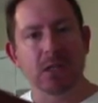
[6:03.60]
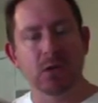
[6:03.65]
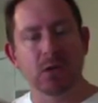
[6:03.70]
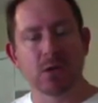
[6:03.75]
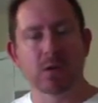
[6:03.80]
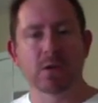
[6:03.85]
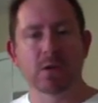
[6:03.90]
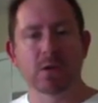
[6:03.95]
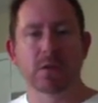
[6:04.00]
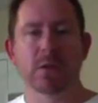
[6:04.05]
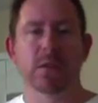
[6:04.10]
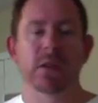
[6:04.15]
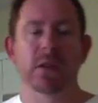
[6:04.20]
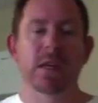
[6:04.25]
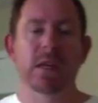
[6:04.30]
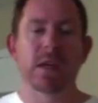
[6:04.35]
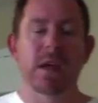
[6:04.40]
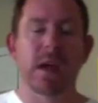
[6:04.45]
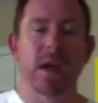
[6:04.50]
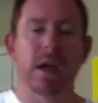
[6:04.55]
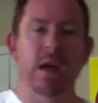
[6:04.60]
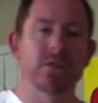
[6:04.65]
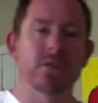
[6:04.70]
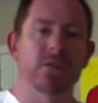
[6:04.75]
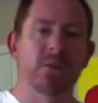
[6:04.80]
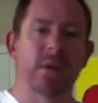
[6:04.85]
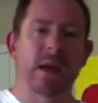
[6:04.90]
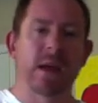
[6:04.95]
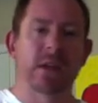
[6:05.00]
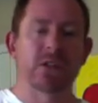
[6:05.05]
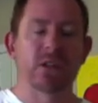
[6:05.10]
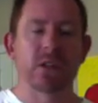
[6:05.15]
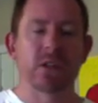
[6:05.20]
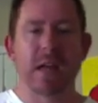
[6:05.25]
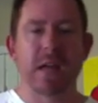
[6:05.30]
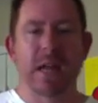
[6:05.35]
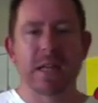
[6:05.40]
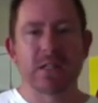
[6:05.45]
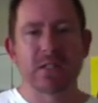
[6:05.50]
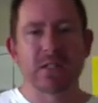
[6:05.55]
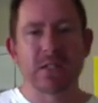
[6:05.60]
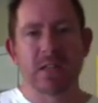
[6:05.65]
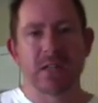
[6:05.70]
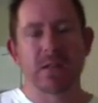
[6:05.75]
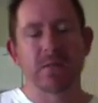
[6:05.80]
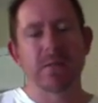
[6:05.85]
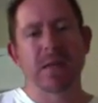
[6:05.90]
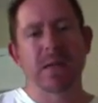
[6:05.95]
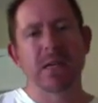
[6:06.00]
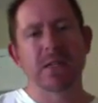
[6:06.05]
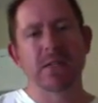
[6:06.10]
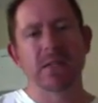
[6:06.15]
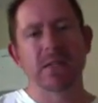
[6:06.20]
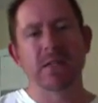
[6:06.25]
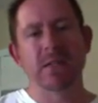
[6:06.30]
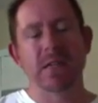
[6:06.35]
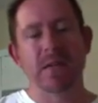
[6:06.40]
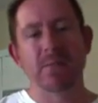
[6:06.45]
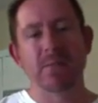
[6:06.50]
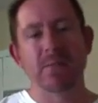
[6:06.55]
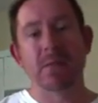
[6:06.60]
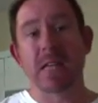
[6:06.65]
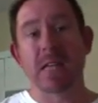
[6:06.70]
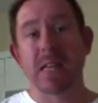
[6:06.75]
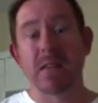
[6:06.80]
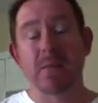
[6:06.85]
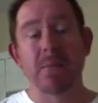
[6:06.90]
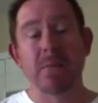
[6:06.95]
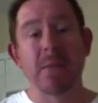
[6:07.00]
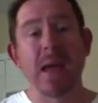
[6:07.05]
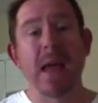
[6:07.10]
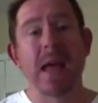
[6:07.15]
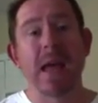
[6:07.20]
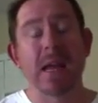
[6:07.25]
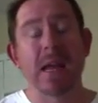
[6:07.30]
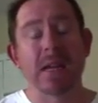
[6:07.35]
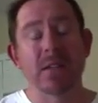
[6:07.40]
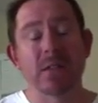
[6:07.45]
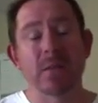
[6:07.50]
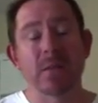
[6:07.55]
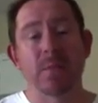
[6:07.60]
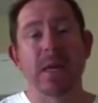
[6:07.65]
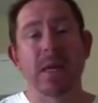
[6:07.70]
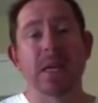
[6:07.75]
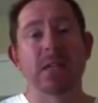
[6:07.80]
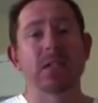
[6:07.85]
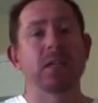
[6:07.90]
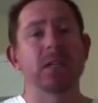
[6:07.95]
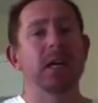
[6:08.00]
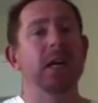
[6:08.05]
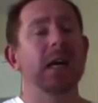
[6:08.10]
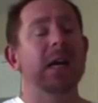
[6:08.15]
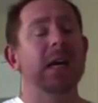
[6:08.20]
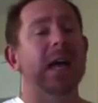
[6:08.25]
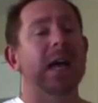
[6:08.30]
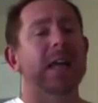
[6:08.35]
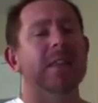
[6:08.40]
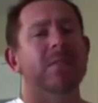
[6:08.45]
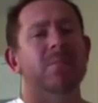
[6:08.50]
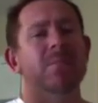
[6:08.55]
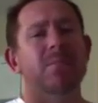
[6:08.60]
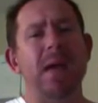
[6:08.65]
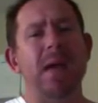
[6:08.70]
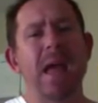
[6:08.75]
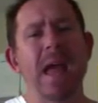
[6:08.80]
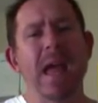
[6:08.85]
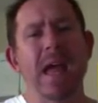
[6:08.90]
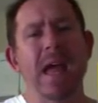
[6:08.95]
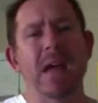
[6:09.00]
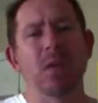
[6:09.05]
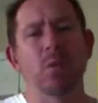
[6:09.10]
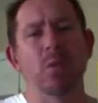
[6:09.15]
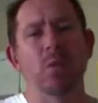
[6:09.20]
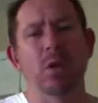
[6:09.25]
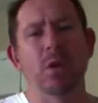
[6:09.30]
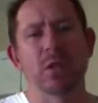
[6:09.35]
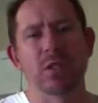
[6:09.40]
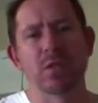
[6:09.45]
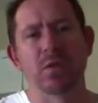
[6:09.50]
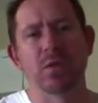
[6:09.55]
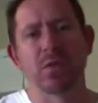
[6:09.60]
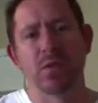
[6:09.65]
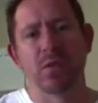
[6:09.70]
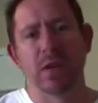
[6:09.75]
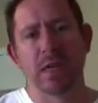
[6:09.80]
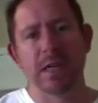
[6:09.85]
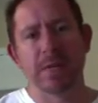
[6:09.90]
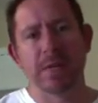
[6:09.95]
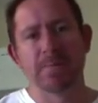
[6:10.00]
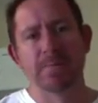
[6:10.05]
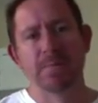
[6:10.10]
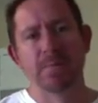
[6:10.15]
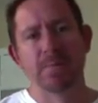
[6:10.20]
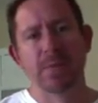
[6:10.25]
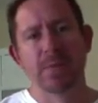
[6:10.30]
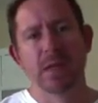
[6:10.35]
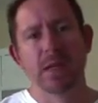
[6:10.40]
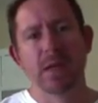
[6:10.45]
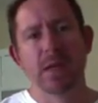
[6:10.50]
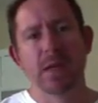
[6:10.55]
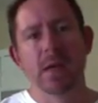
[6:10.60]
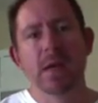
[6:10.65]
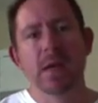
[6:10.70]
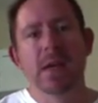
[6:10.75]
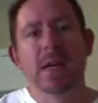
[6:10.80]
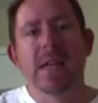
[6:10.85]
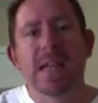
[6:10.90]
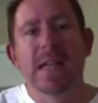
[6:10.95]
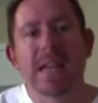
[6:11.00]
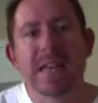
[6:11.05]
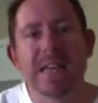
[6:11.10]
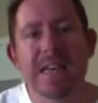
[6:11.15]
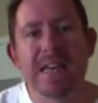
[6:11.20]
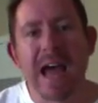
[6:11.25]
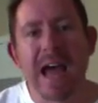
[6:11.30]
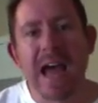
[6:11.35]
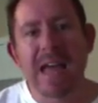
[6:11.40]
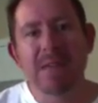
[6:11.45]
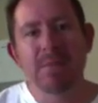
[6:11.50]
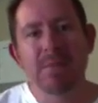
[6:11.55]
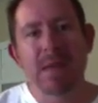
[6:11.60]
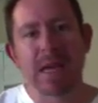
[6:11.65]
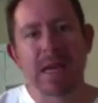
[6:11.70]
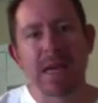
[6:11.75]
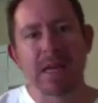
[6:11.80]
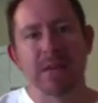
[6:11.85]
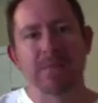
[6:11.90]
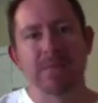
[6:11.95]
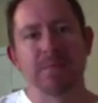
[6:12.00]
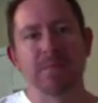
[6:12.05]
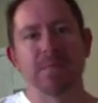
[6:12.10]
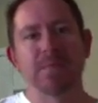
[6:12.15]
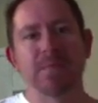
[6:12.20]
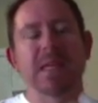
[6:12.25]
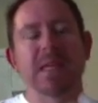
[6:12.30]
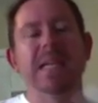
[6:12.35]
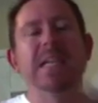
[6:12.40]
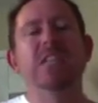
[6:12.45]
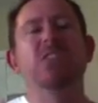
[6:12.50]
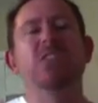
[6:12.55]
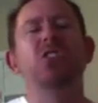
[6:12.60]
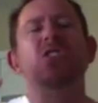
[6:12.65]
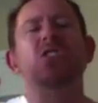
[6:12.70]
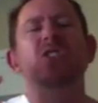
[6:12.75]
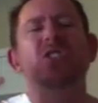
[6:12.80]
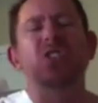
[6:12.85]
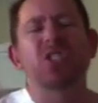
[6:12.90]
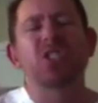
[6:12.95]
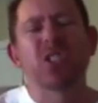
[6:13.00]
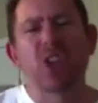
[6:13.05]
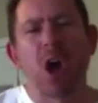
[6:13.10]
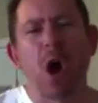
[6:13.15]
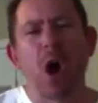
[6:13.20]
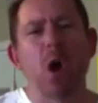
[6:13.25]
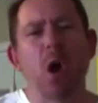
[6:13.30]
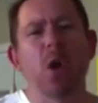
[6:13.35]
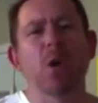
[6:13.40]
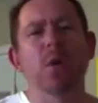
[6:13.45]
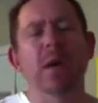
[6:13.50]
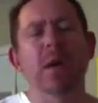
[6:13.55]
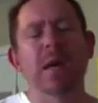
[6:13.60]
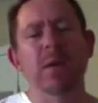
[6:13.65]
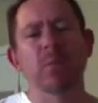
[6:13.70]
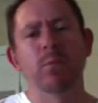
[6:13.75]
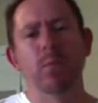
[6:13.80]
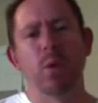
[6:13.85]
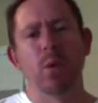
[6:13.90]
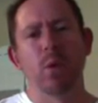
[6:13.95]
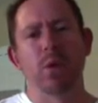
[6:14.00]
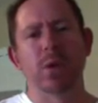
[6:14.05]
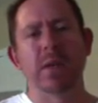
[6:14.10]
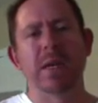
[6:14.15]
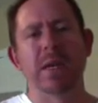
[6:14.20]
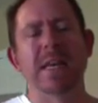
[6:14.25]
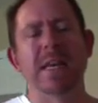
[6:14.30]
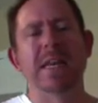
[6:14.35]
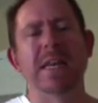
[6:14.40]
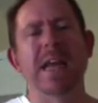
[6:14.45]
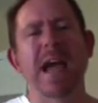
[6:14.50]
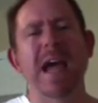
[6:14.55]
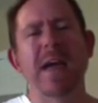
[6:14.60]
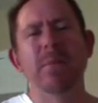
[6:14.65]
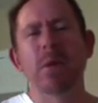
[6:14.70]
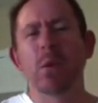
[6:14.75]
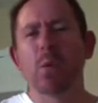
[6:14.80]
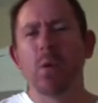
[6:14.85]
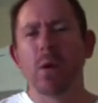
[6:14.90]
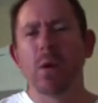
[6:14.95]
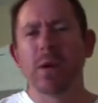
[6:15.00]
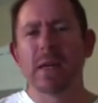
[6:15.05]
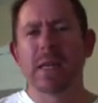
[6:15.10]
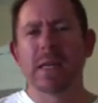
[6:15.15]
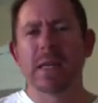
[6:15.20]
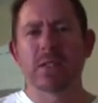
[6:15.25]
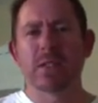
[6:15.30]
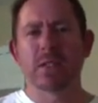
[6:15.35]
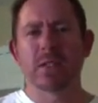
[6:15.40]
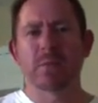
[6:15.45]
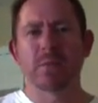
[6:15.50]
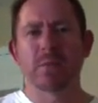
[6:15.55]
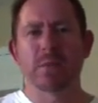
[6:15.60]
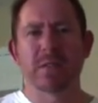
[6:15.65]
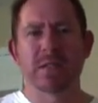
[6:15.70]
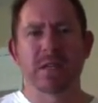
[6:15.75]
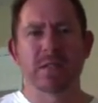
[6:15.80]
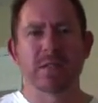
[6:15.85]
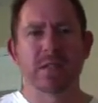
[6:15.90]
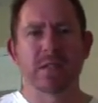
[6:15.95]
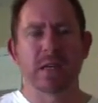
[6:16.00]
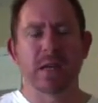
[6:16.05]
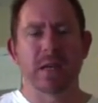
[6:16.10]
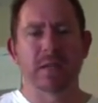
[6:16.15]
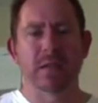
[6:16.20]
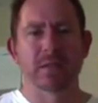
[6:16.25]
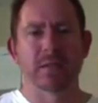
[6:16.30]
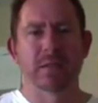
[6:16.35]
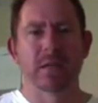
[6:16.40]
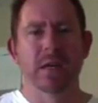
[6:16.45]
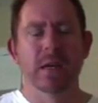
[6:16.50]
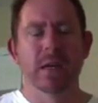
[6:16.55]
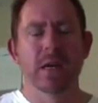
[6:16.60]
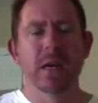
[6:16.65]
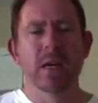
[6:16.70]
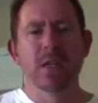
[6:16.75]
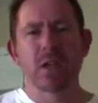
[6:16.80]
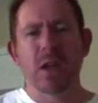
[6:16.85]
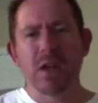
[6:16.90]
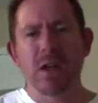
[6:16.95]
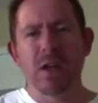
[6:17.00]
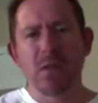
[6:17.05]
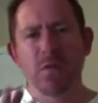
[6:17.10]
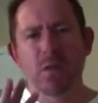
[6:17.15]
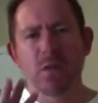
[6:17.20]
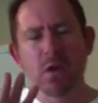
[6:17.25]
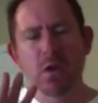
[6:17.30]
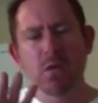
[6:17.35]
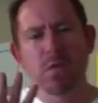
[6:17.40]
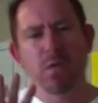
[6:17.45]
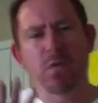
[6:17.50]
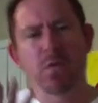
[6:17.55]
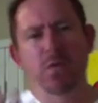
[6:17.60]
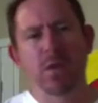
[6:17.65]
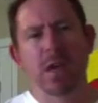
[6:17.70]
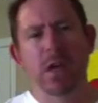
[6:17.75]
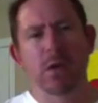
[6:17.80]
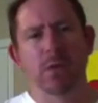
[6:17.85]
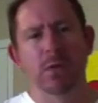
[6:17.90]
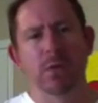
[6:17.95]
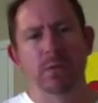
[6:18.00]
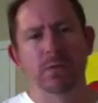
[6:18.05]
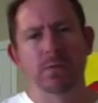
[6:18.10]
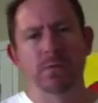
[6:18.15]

took the direction and sent them into the demons and the man into the pigs, and the man was free. Naming it is so important. Naming what it is that's possessing us. So if you feel